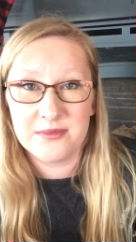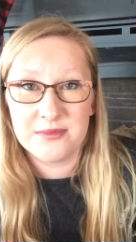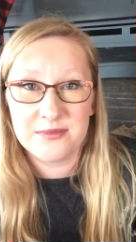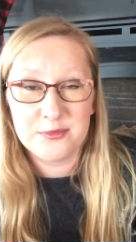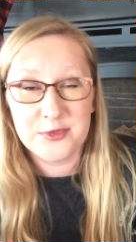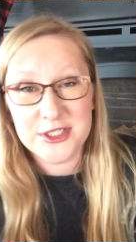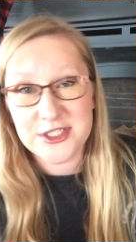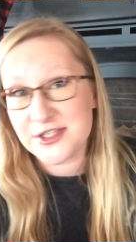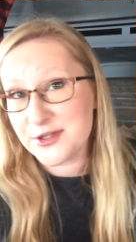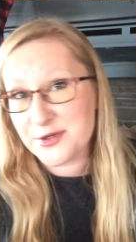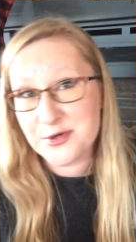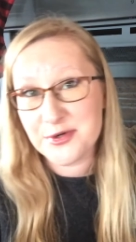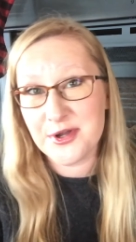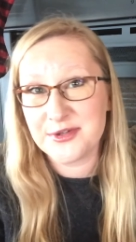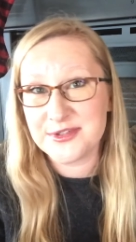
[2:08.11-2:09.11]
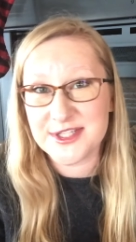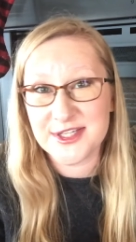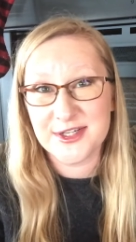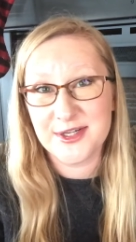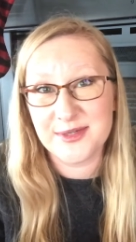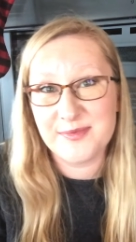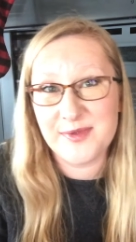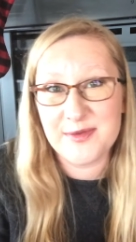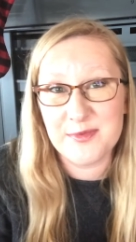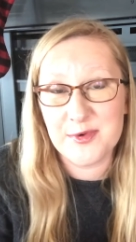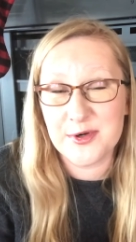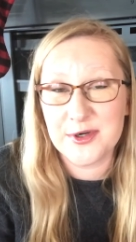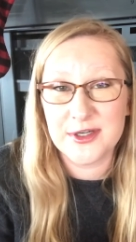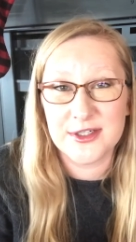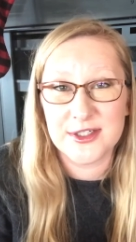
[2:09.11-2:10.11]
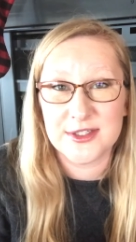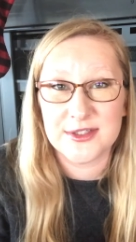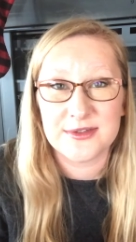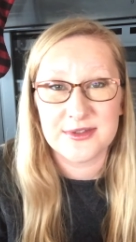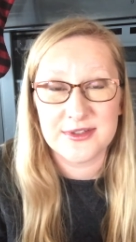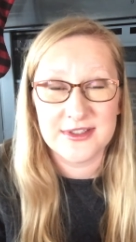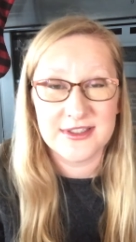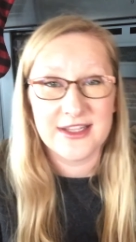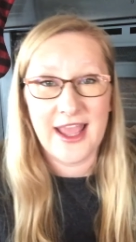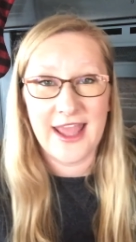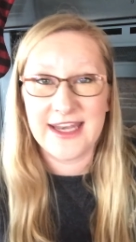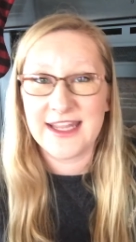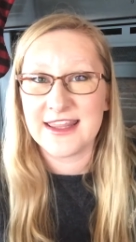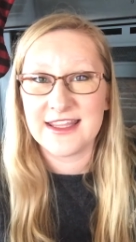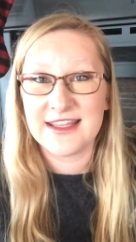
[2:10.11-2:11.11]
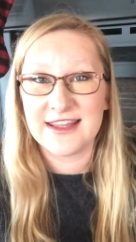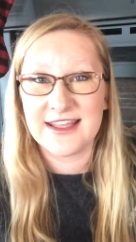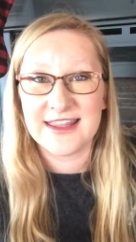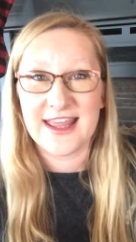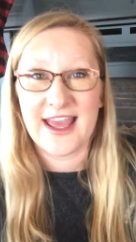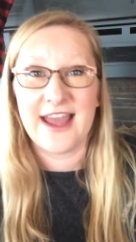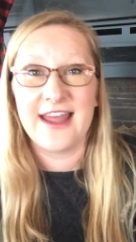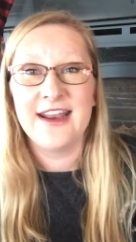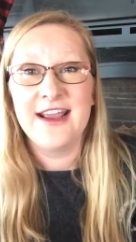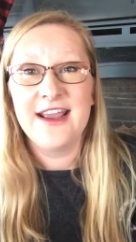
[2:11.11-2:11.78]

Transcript: which who knows, there could be more or anything like that.